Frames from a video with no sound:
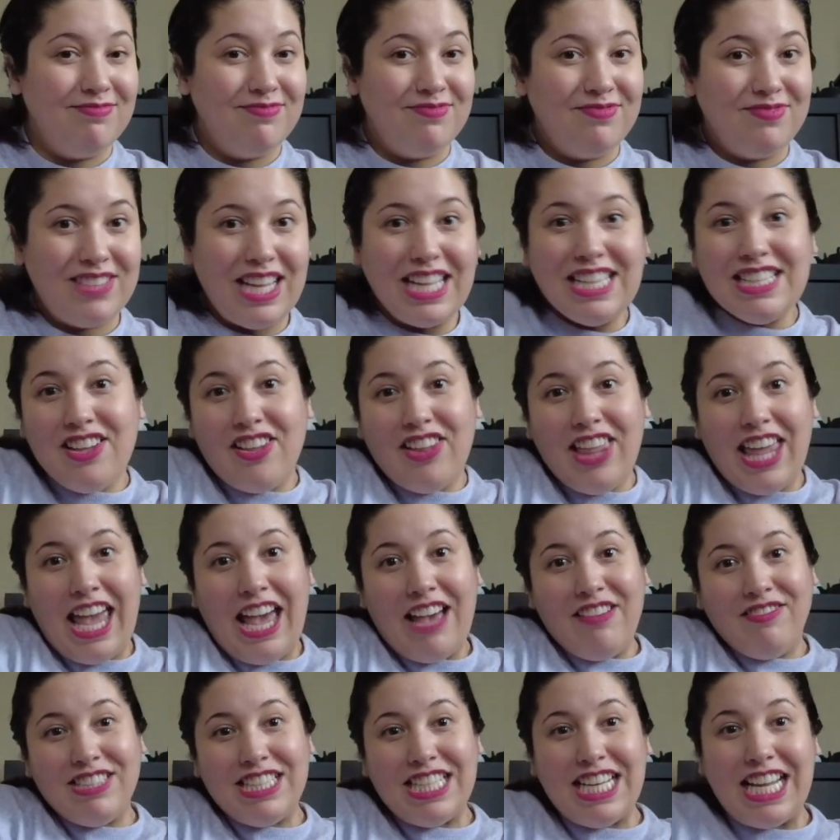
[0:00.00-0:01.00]
That's all I
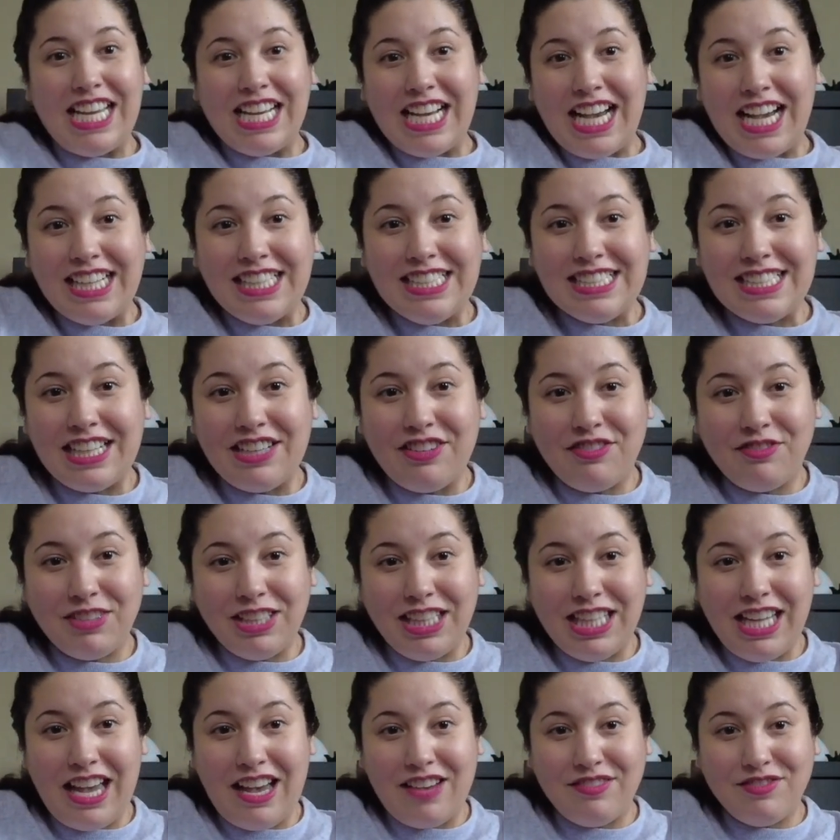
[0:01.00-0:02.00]
have today, guys. I don't
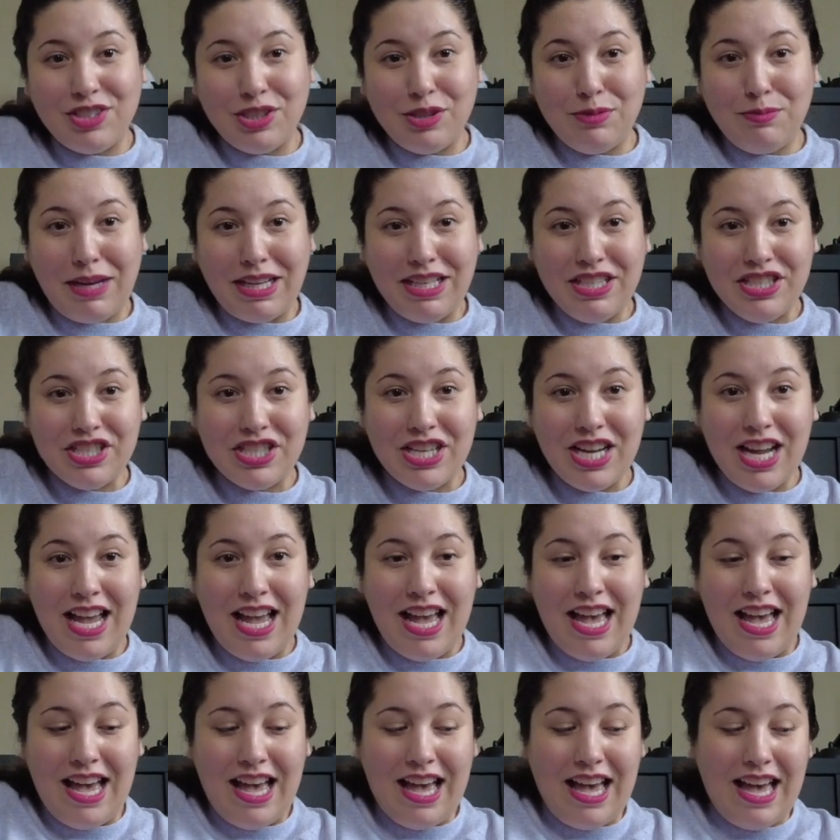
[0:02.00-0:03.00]
really have too much.
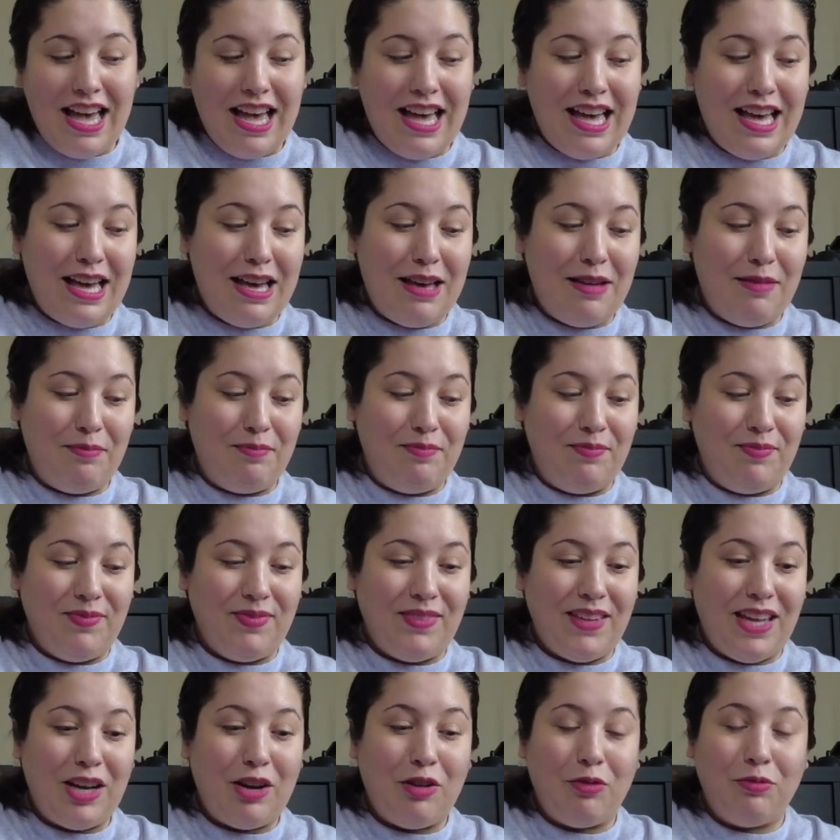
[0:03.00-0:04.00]
And
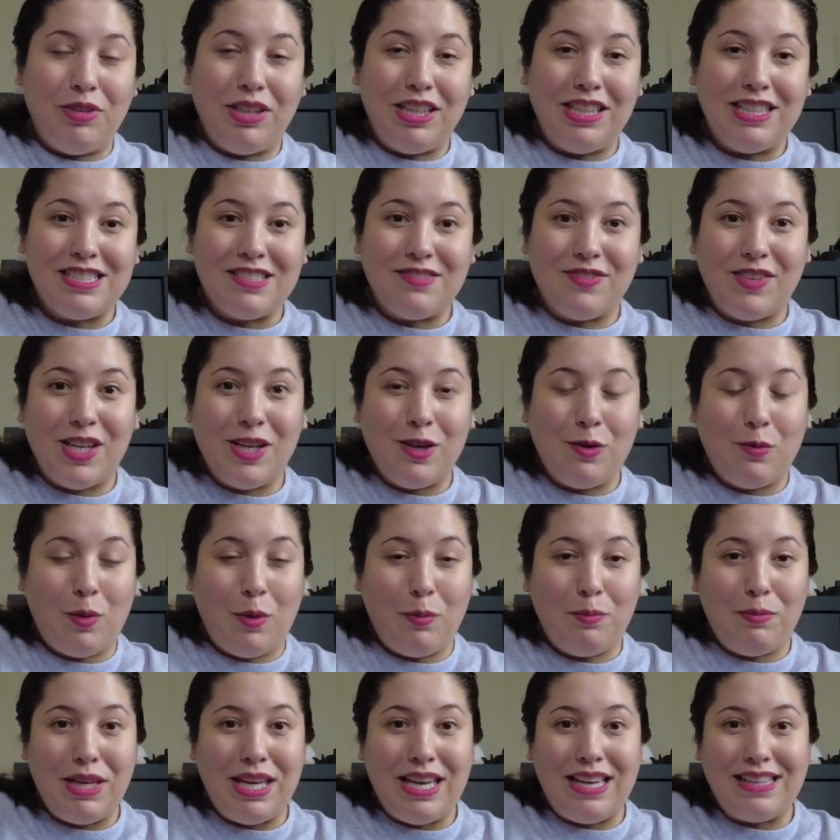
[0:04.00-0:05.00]
hopefully this video won't
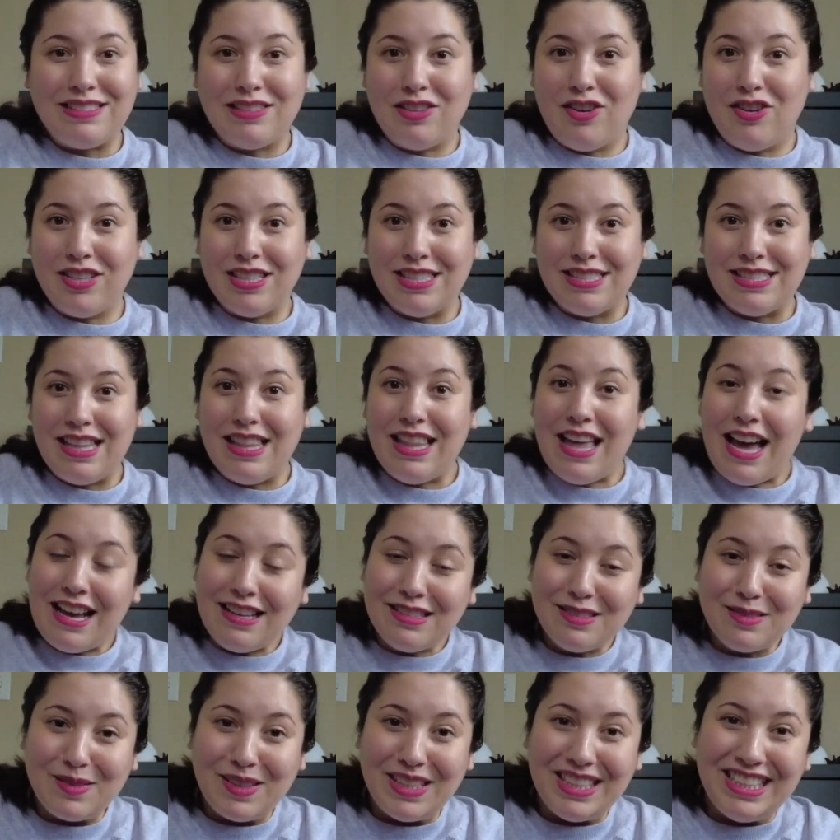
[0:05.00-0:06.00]
be as long as the
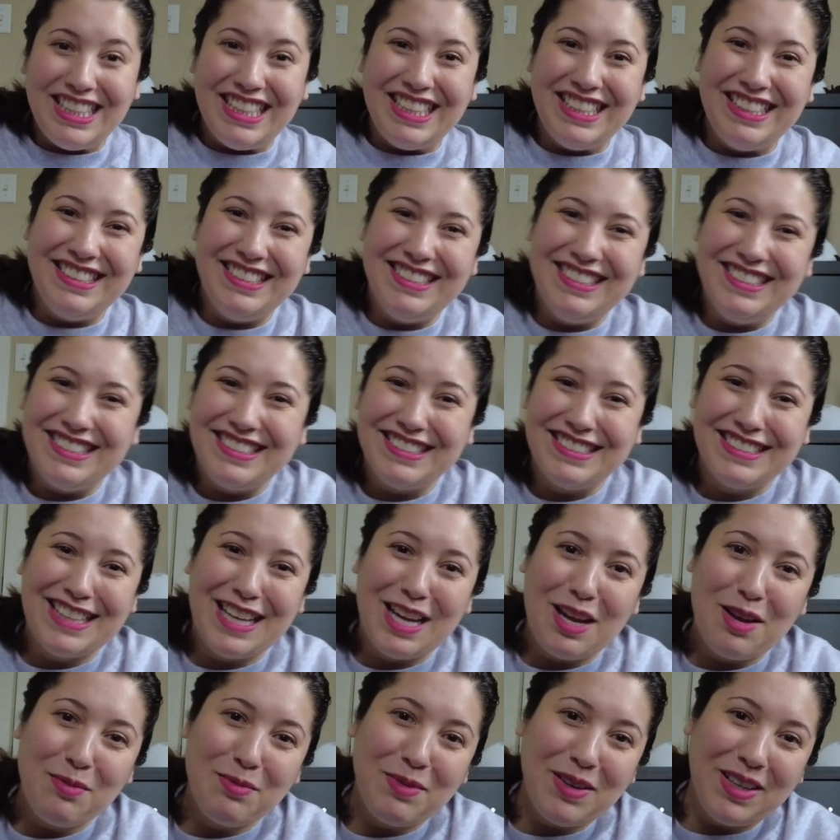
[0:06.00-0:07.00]
last one.
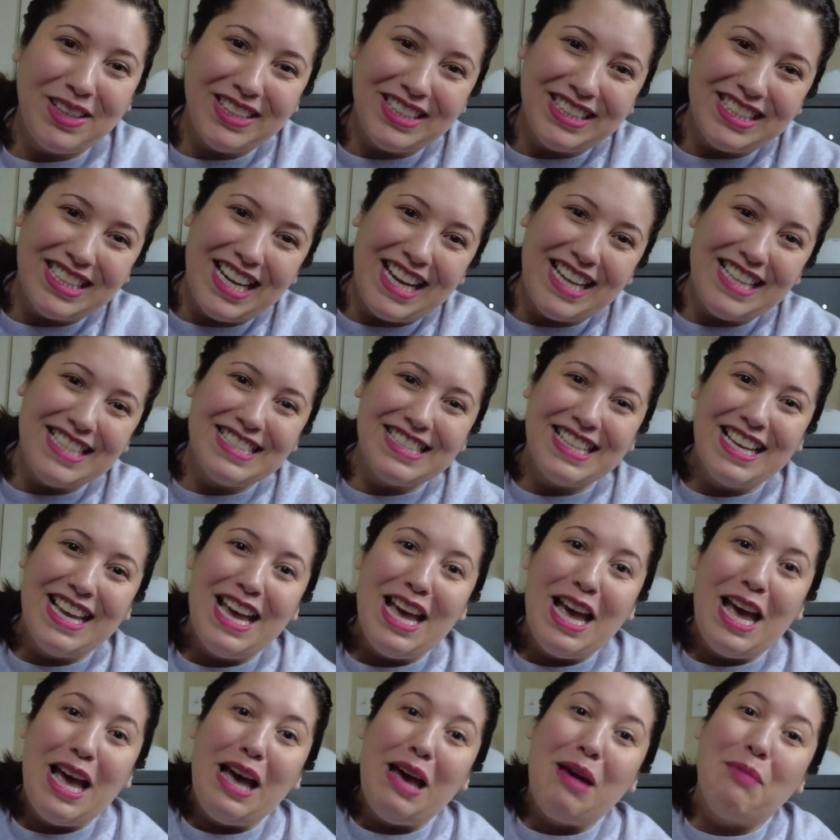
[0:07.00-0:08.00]
I apologize.
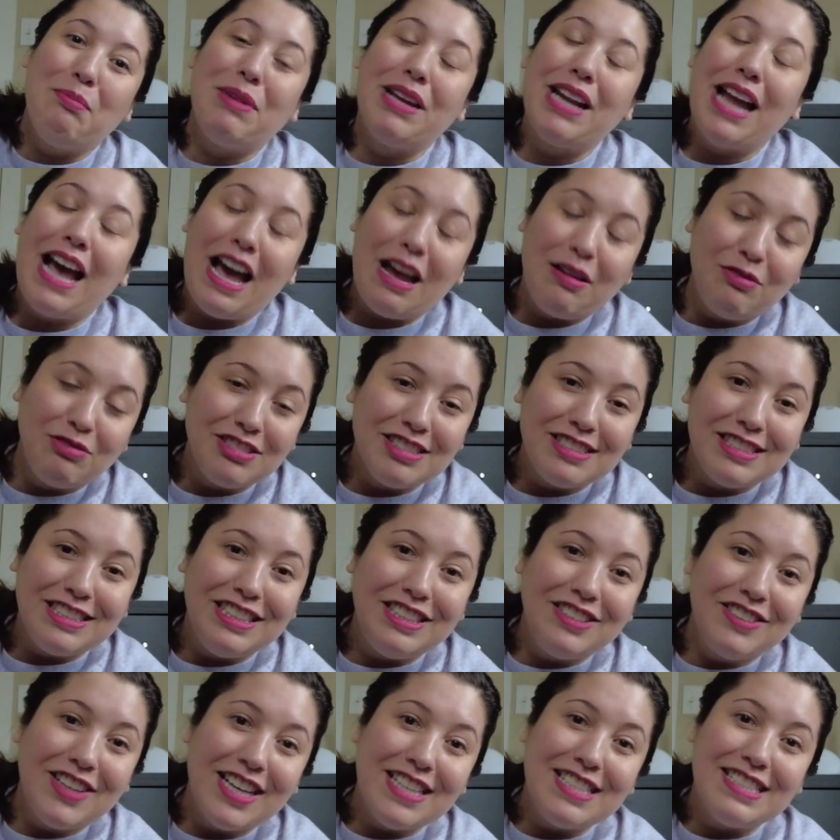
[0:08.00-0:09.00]
But I will see you
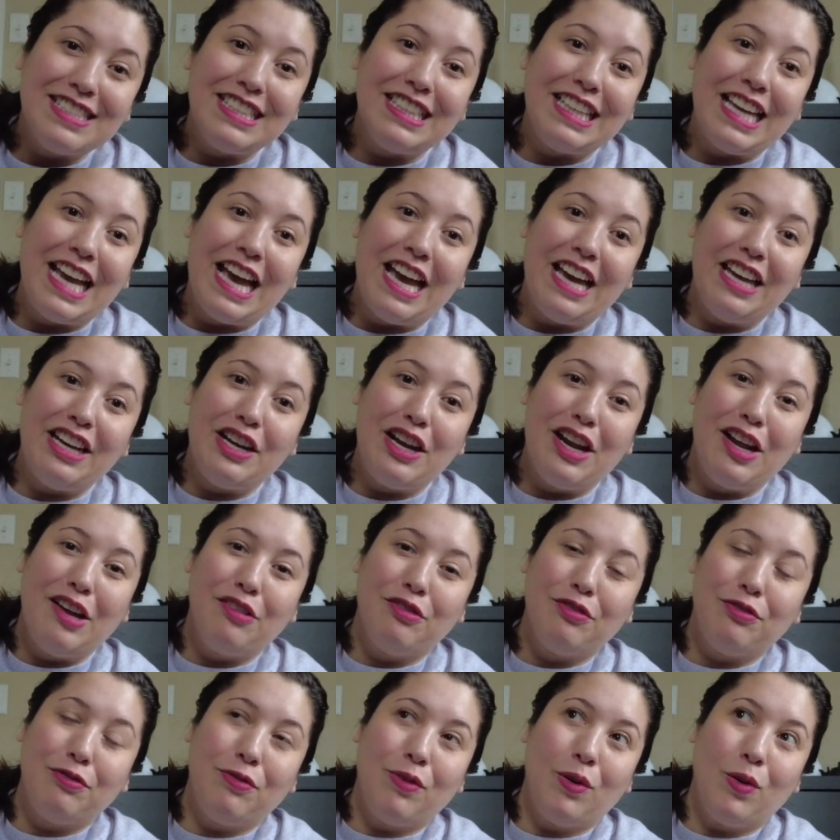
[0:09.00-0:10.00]
guys again
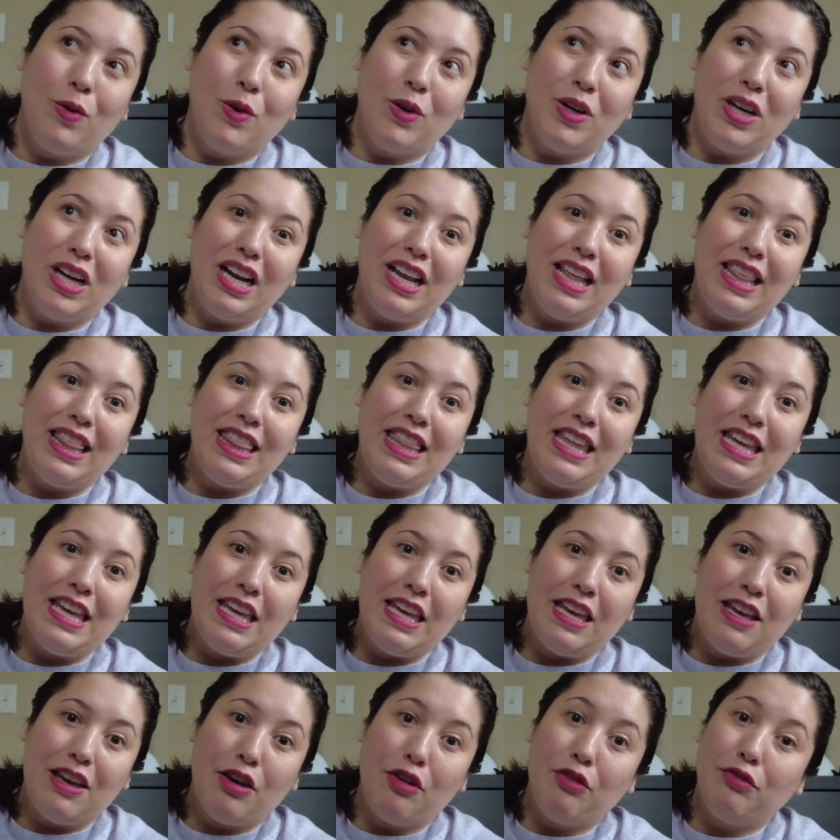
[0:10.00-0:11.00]
for
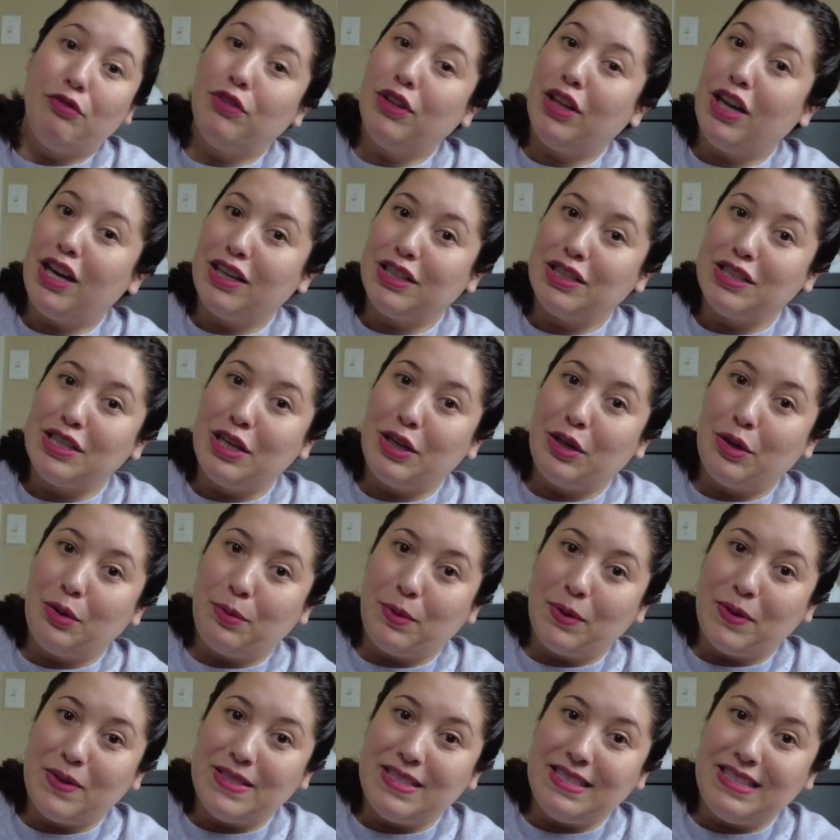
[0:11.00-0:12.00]
the
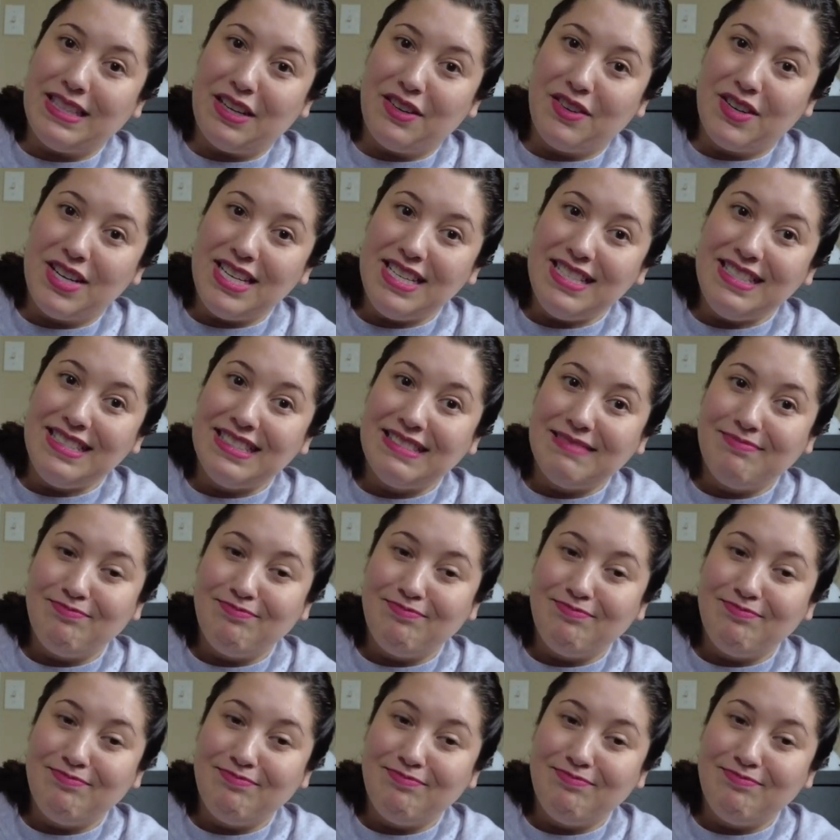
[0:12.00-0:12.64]
Vlogtober series.